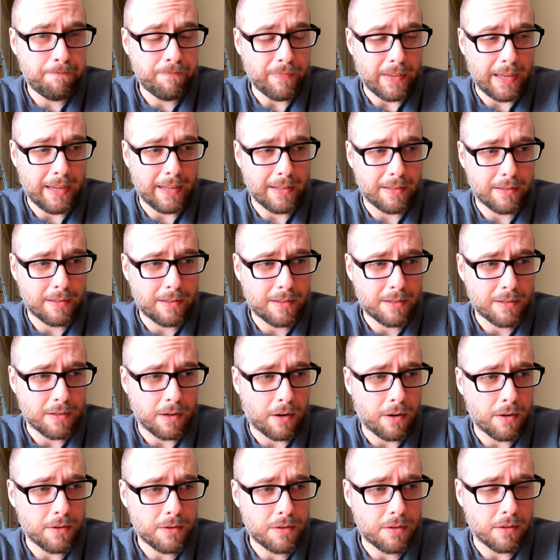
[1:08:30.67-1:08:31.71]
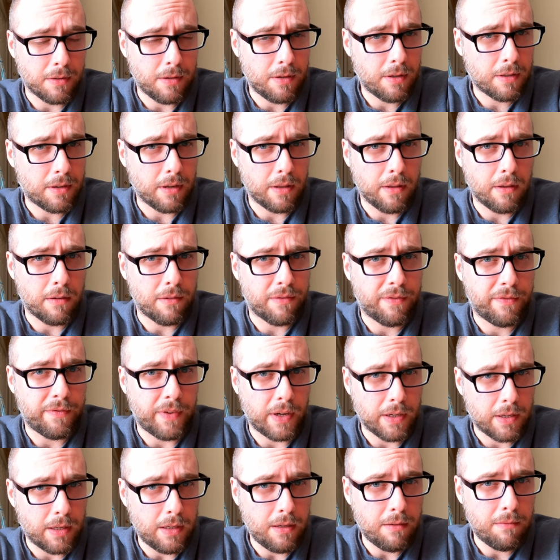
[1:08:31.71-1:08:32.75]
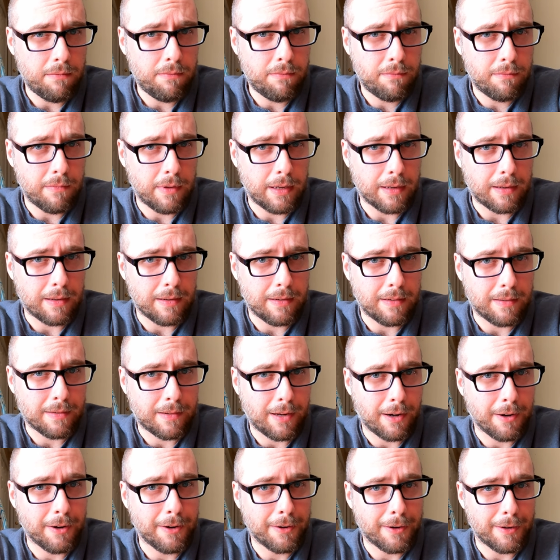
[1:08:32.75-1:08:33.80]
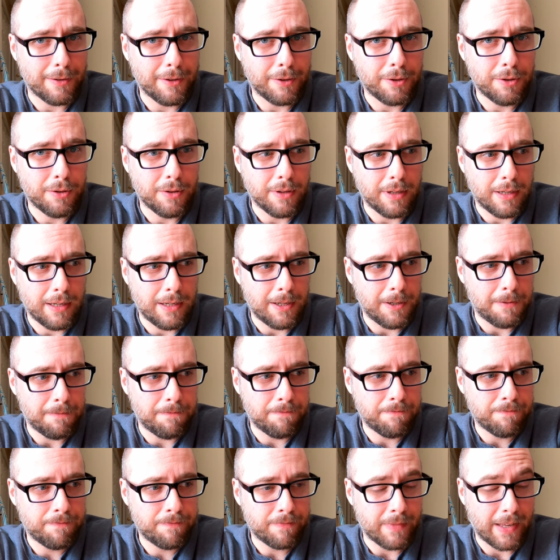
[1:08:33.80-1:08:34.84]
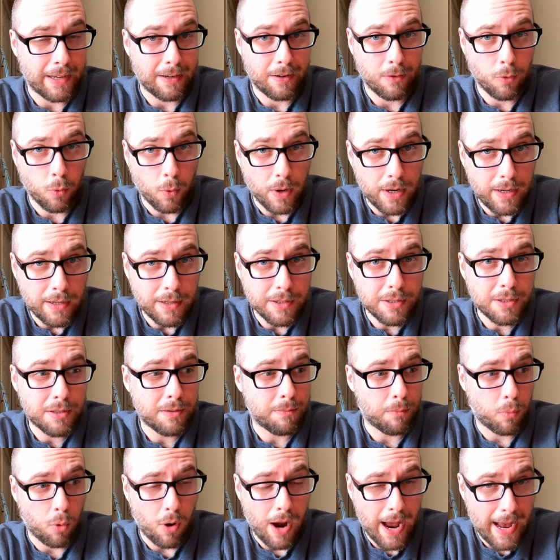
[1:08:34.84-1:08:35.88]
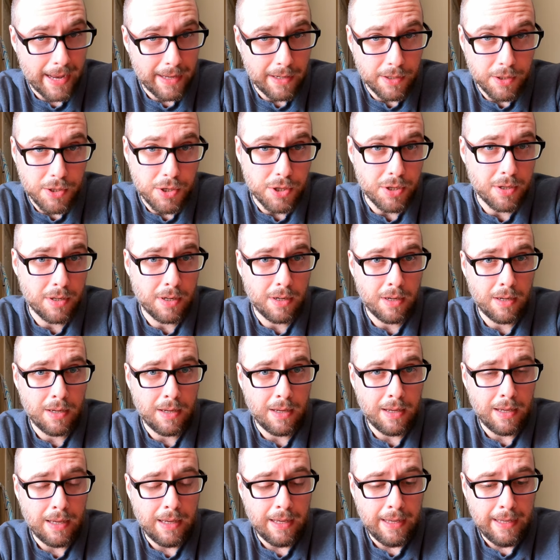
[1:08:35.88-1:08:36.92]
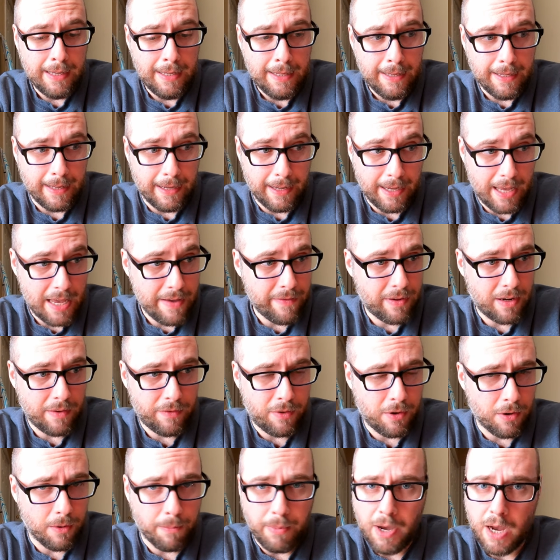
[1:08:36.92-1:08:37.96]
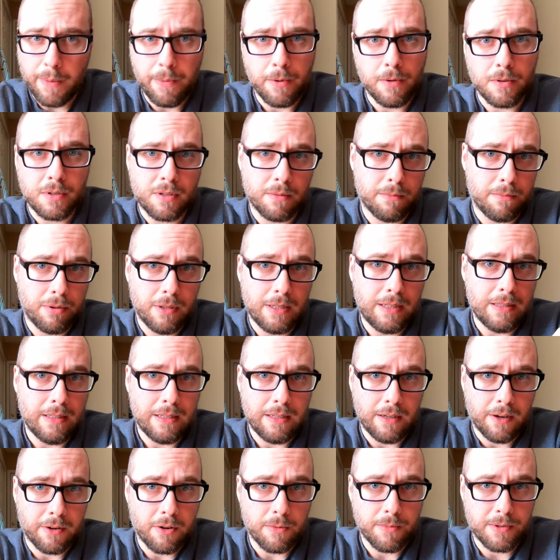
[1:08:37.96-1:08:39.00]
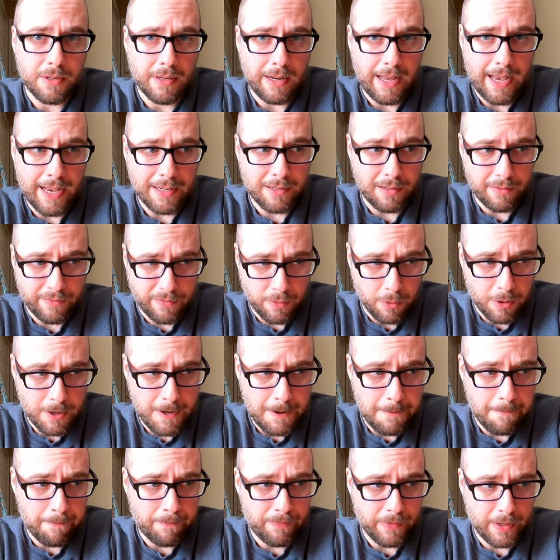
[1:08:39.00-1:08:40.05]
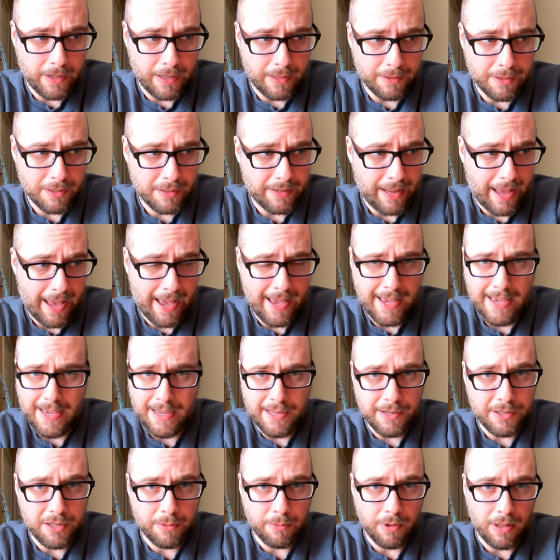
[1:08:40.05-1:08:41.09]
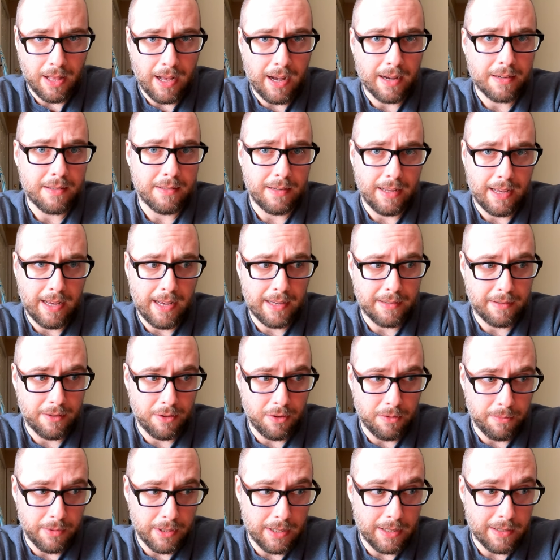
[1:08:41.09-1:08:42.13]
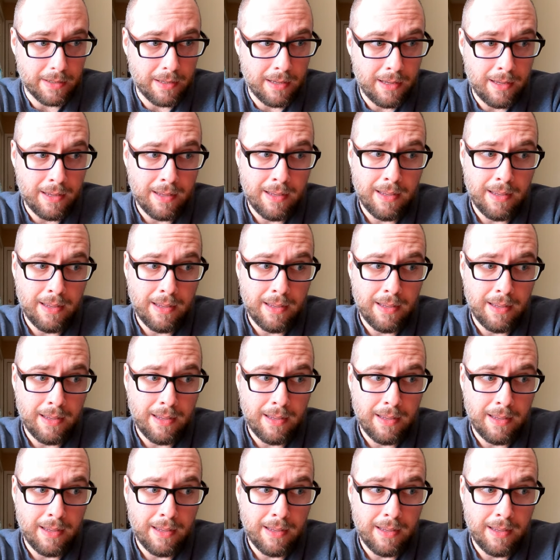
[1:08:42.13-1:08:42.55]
It starts to look a little funky. It can turn a little um, like greenish, brackish. Uh, even if your paper is completely one hundred percent acid free, uh, just age, it will oxidize a little bit.